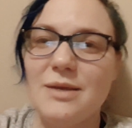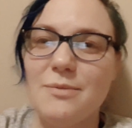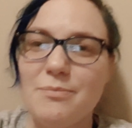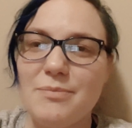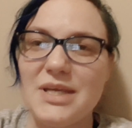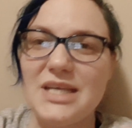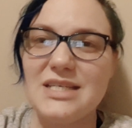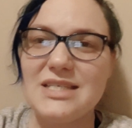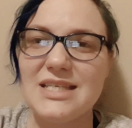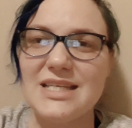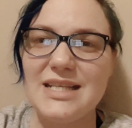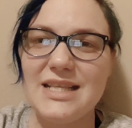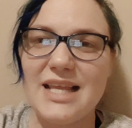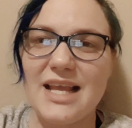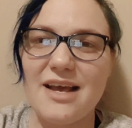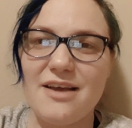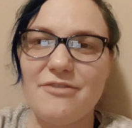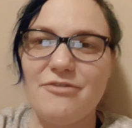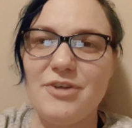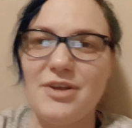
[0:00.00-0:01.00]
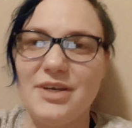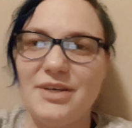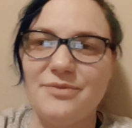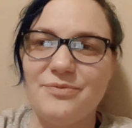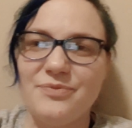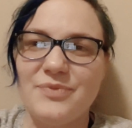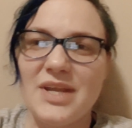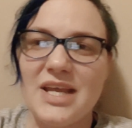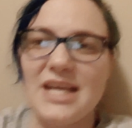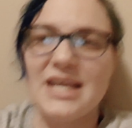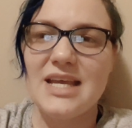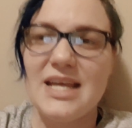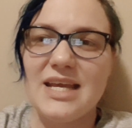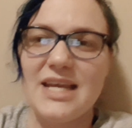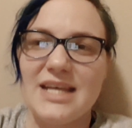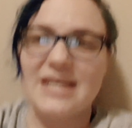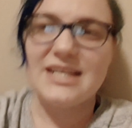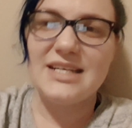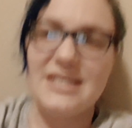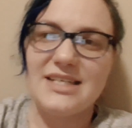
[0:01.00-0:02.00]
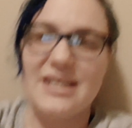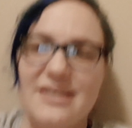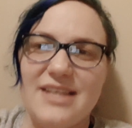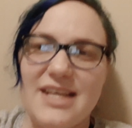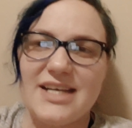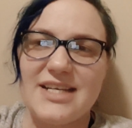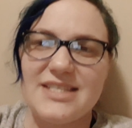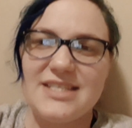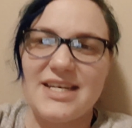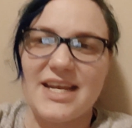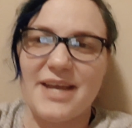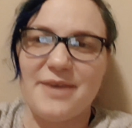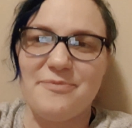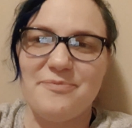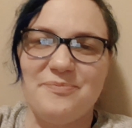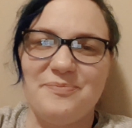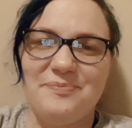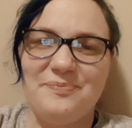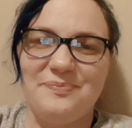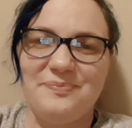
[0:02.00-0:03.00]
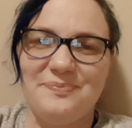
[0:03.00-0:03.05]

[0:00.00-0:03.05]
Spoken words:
Peace and love, and until next time.